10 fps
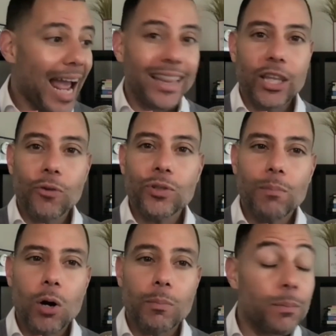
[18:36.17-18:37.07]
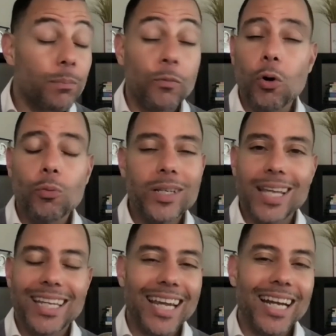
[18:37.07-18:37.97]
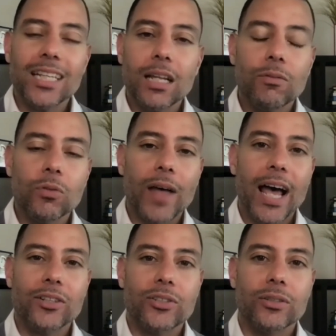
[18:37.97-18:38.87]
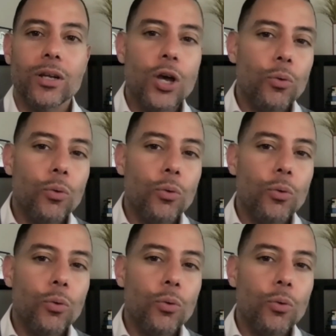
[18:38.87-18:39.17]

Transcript: At those moments, before we take any level of action,